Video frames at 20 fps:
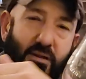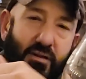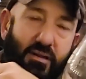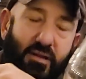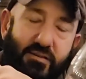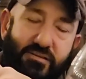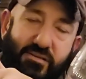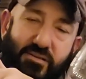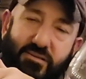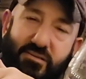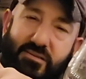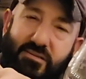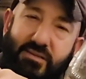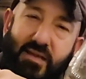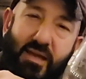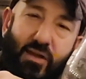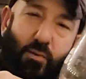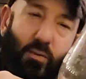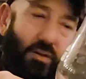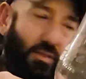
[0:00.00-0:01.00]
It doesn't
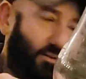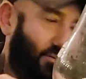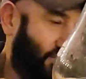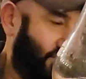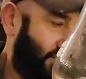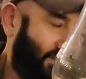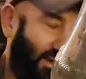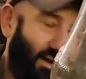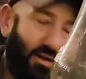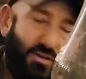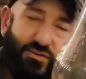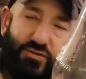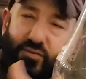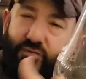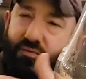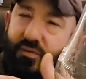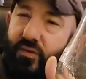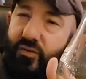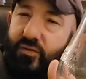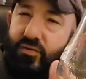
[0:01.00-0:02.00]
say whether it was non-chill
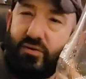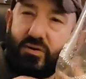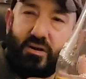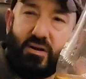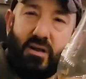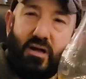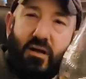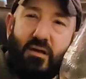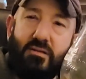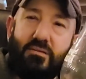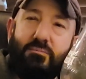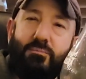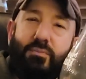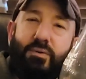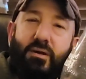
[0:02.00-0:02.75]
filtered or not,